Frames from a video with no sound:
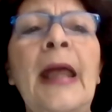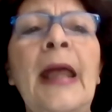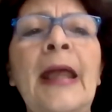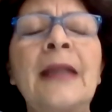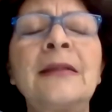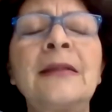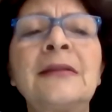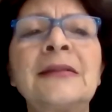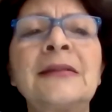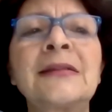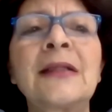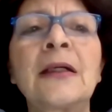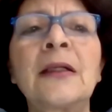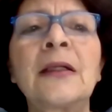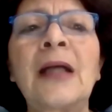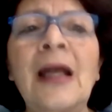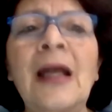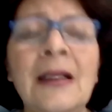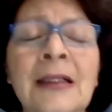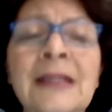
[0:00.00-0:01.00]
And
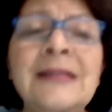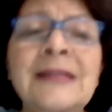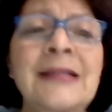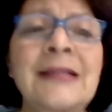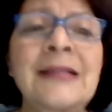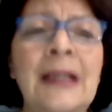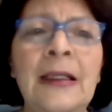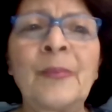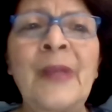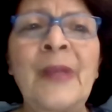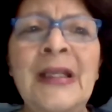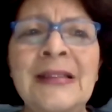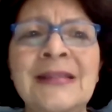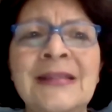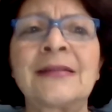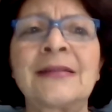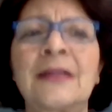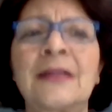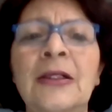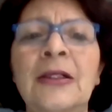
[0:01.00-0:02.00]
I guess like
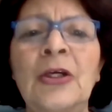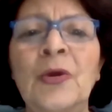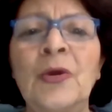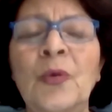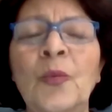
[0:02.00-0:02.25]
medicine,